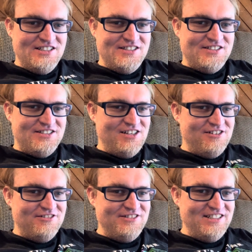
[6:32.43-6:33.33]

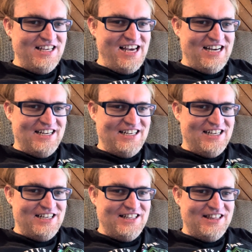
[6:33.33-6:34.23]
so yeah,
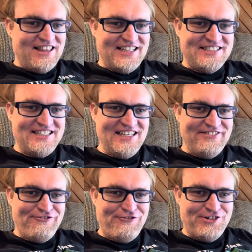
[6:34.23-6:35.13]
uh, that's
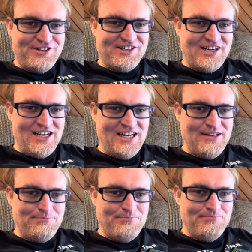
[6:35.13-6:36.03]
it for um,